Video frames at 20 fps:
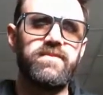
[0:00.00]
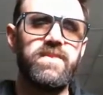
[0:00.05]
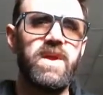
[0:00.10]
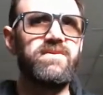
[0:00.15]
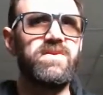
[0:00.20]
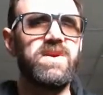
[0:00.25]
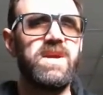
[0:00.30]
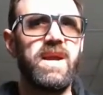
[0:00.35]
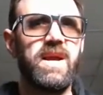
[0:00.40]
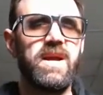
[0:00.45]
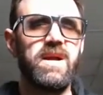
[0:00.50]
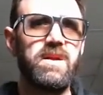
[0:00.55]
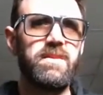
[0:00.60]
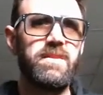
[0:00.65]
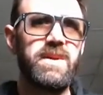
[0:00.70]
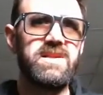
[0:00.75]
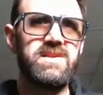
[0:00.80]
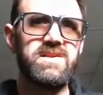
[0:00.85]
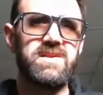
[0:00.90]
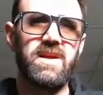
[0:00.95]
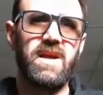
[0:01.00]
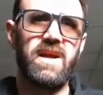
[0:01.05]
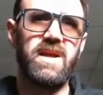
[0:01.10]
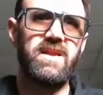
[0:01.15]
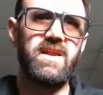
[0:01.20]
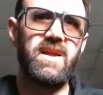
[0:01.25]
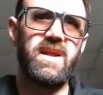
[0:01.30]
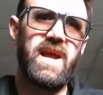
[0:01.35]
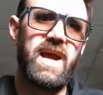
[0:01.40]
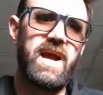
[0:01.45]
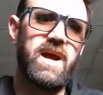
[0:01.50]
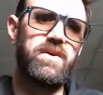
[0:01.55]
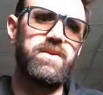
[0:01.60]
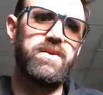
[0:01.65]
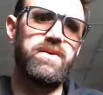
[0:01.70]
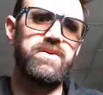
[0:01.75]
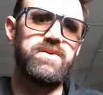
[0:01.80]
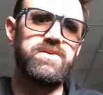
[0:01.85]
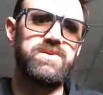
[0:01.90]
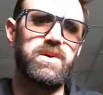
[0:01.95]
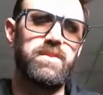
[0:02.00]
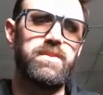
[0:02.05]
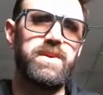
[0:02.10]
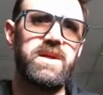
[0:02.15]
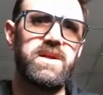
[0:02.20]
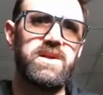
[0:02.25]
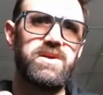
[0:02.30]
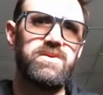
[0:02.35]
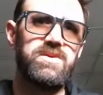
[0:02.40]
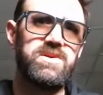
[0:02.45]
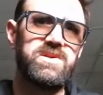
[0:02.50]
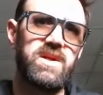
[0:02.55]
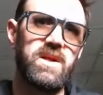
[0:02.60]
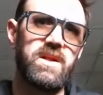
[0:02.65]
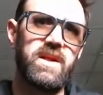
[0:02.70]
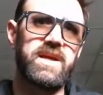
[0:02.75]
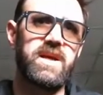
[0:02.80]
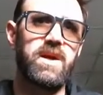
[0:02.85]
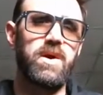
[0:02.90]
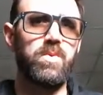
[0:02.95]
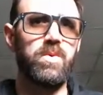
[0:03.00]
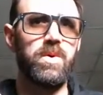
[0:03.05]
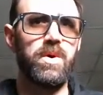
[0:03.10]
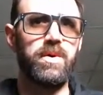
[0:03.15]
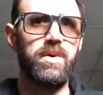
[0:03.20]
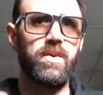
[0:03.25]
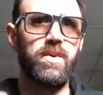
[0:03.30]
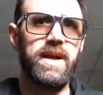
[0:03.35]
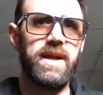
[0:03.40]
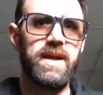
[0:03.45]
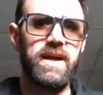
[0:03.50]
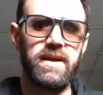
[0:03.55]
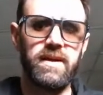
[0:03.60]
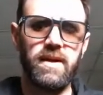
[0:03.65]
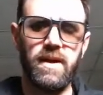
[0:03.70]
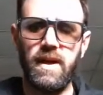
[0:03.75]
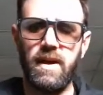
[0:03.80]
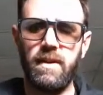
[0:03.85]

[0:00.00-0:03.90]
FEA elements and then how those are being used to like erode away